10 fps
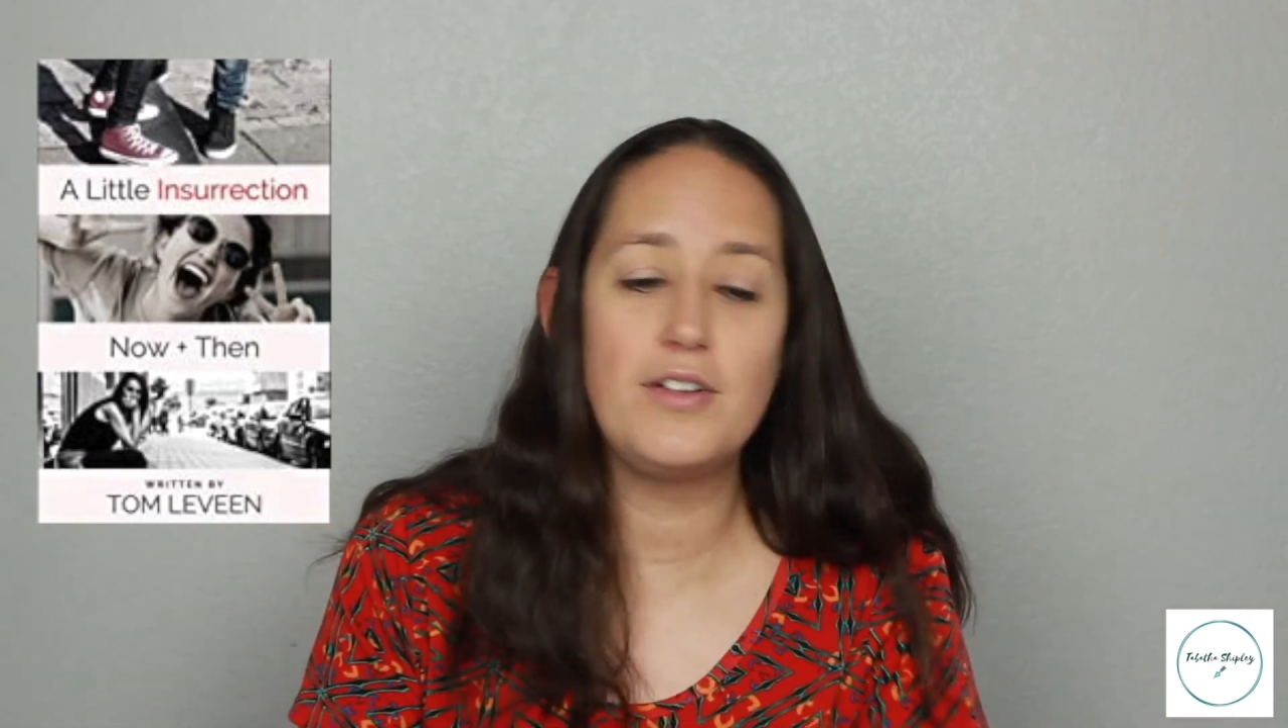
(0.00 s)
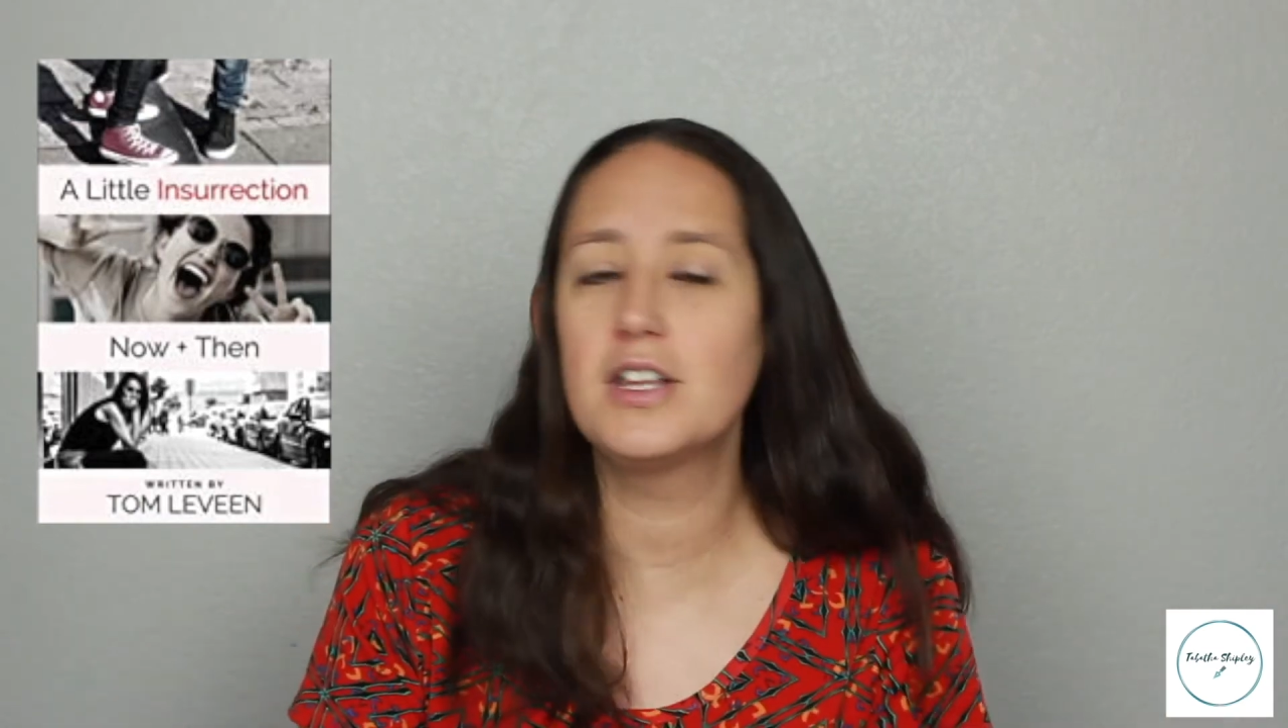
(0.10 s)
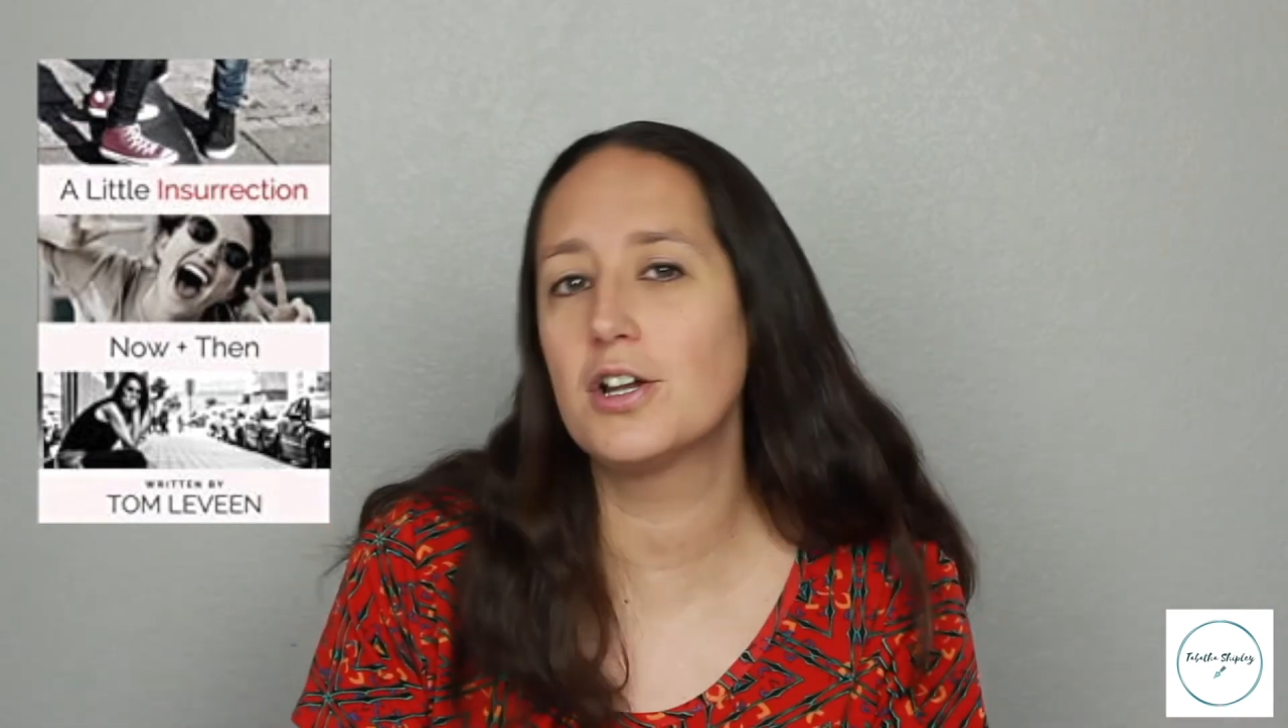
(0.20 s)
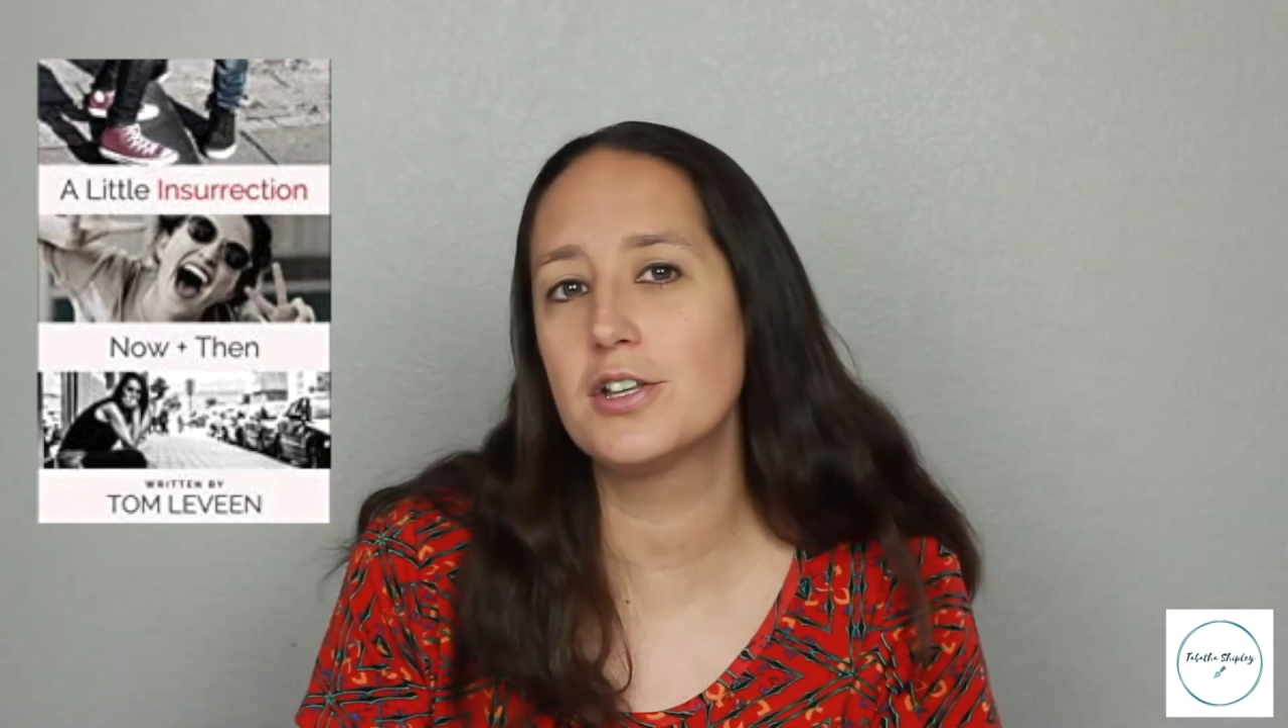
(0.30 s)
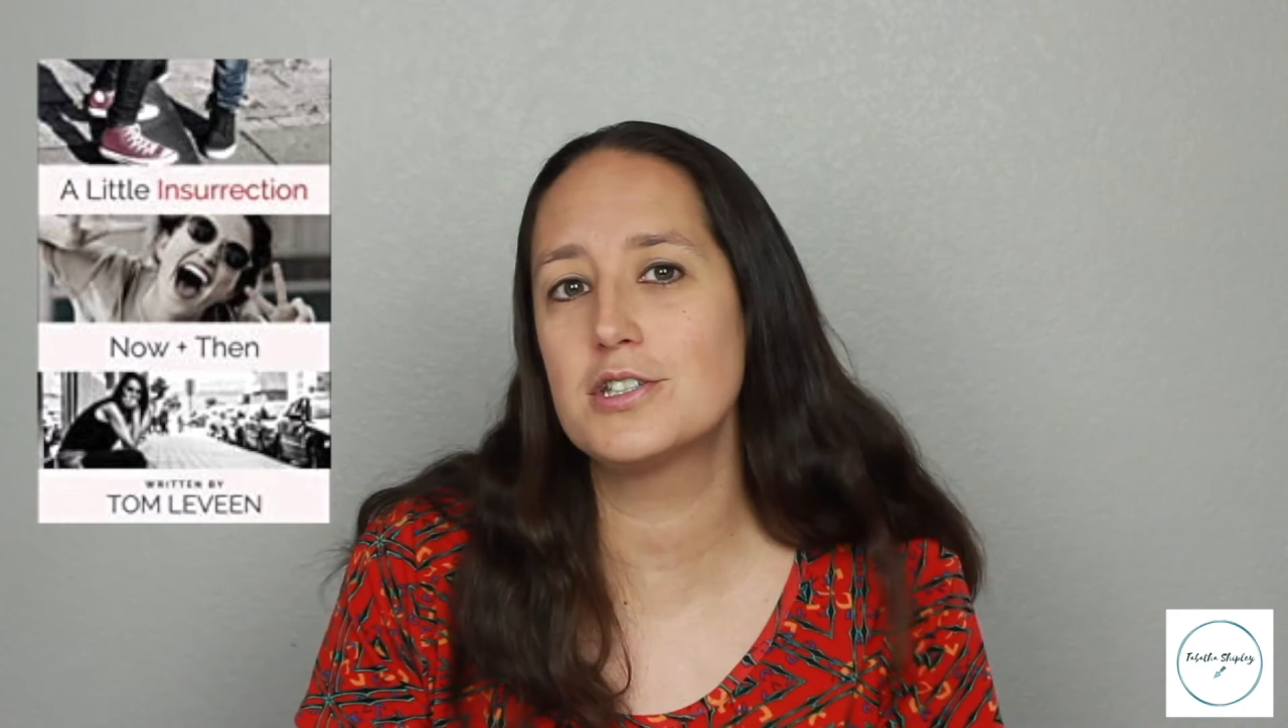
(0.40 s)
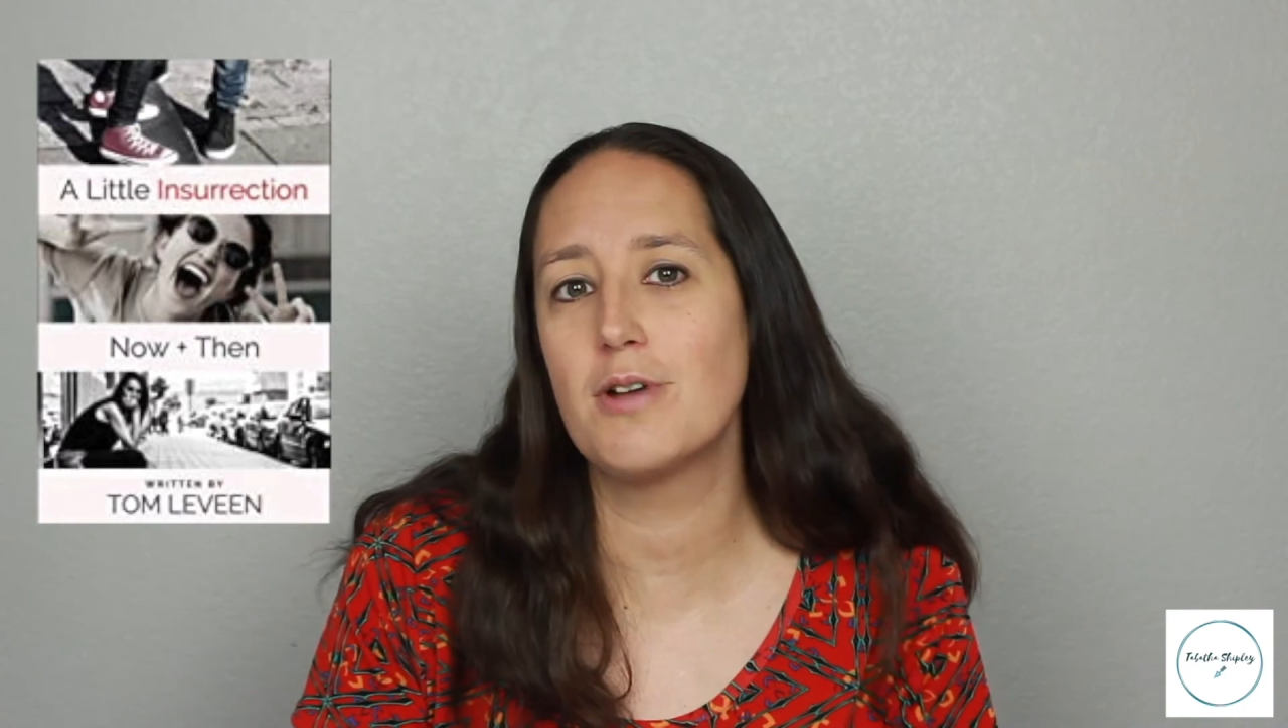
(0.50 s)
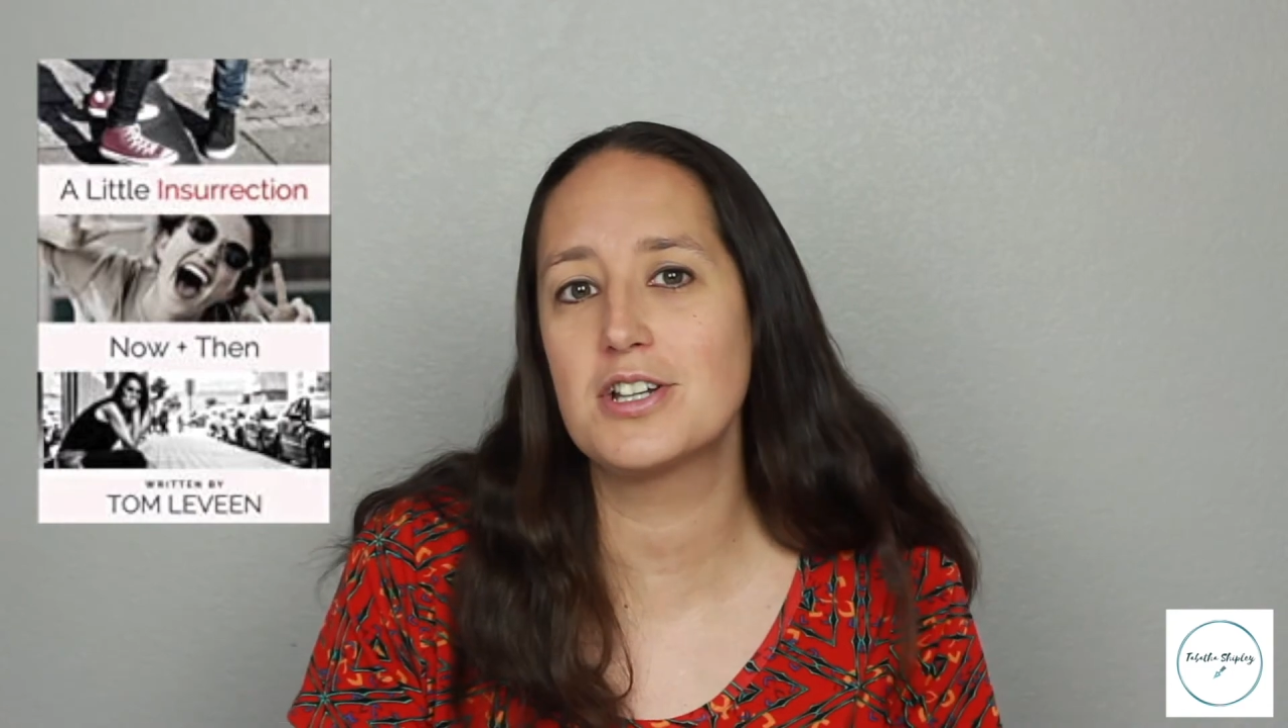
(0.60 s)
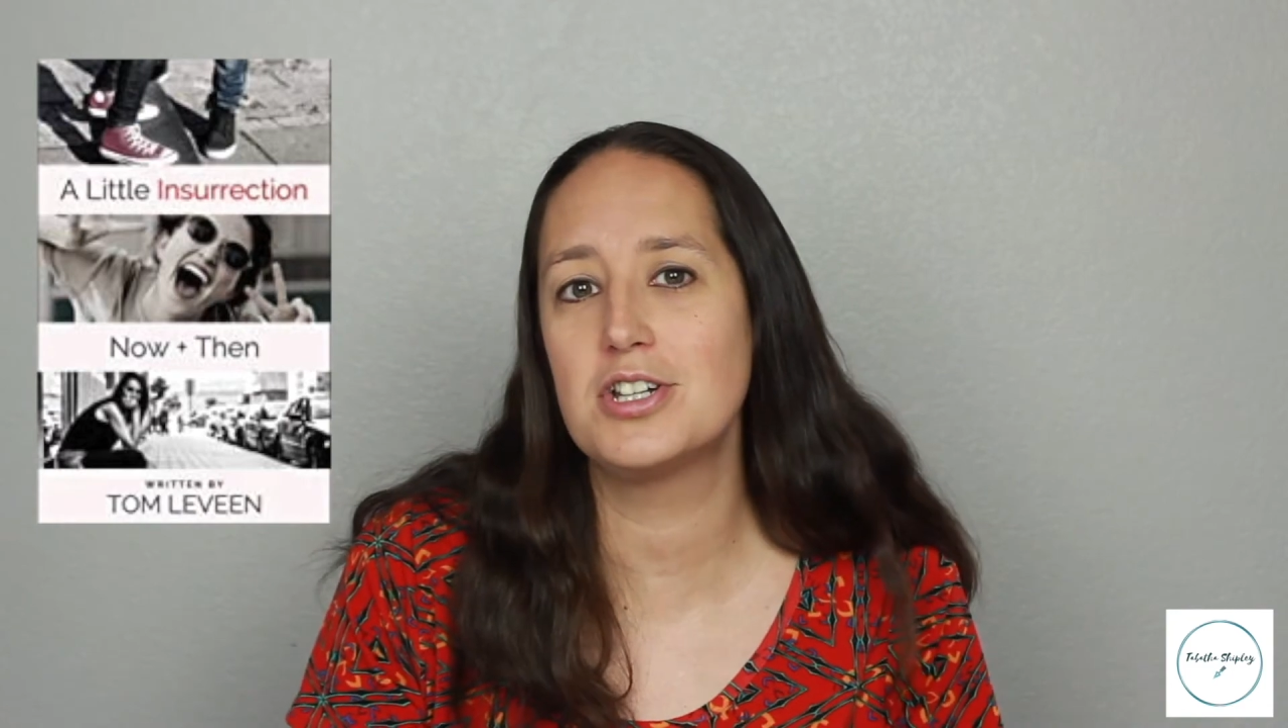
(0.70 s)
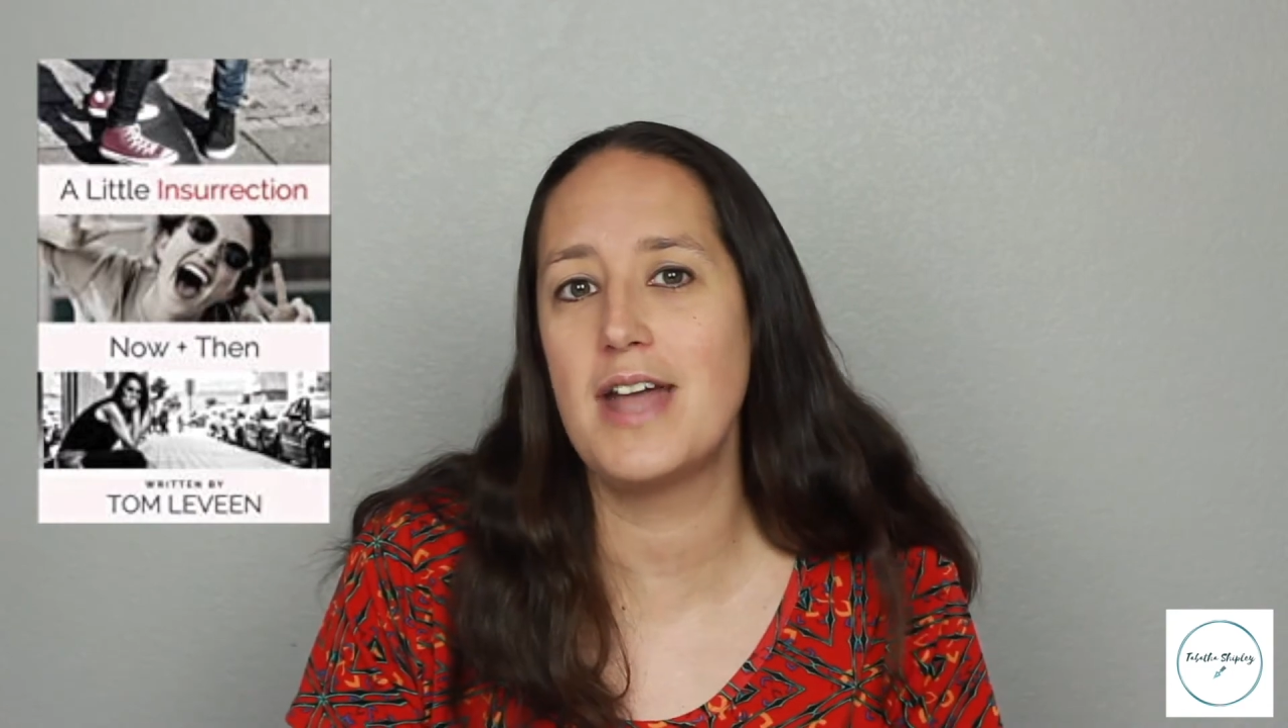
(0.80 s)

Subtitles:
A Little Insurrection